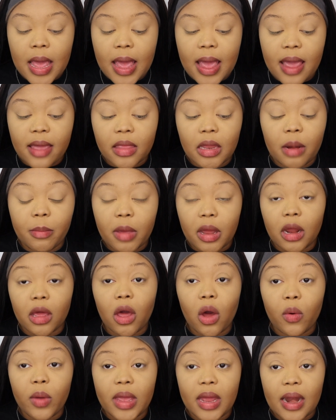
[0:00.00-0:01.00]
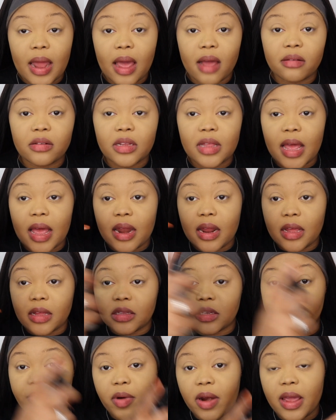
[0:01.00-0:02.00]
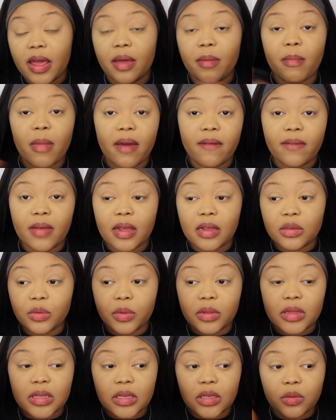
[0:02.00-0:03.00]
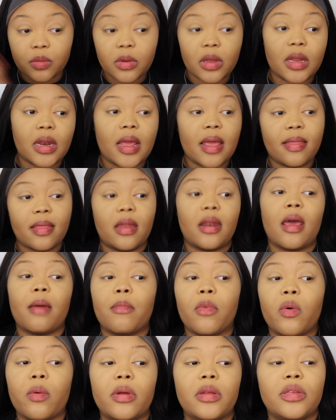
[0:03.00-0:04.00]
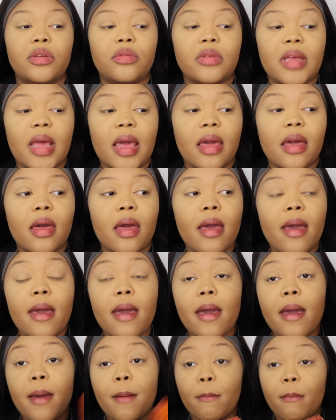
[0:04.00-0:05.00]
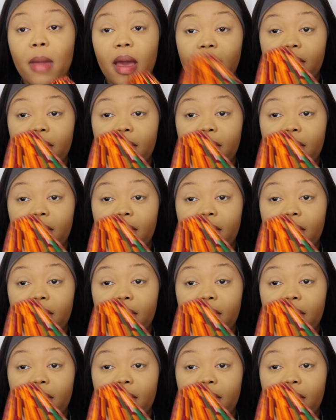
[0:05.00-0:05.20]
and then I'm gonna go in after that and spray my face with this one, and then I'm going to take my